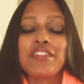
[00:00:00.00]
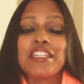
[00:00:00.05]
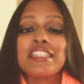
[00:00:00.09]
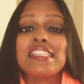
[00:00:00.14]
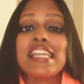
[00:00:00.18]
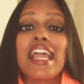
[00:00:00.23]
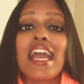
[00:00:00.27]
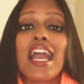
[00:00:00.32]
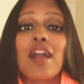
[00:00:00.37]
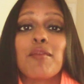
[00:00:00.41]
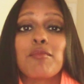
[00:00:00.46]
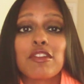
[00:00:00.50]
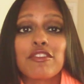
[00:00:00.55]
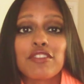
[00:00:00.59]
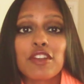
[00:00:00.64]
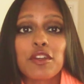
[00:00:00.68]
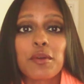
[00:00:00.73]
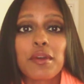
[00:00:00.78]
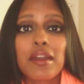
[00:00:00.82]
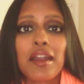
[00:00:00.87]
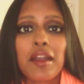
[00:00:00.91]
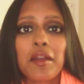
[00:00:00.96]
Today I'm
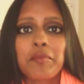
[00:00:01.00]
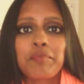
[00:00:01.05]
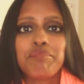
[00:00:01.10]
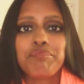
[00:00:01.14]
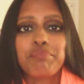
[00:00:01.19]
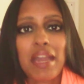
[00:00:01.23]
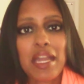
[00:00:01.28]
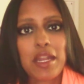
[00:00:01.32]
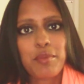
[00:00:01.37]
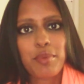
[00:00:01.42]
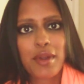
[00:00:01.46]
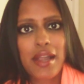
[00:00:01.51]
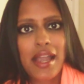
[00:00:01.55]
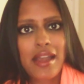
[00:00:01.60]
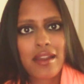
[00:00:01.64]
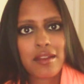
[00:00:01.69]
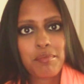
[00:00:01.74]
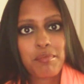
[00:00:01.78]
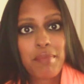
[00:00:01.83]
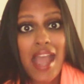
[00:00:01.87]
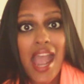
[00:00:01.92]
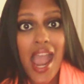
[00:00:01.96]
reviewing
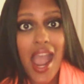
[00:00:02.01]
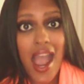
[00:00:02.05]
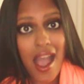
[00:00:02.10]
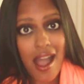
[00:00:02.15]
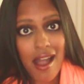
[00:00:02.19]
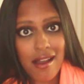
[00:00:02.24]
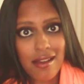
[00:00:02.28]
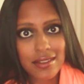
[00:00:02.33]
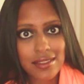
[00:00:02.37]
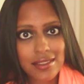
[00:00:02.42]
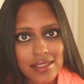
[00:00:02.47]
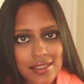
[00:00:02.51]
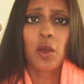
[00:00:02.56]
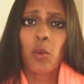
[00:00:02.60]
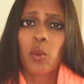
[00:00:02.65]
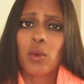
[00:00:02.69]
Betabrand pants.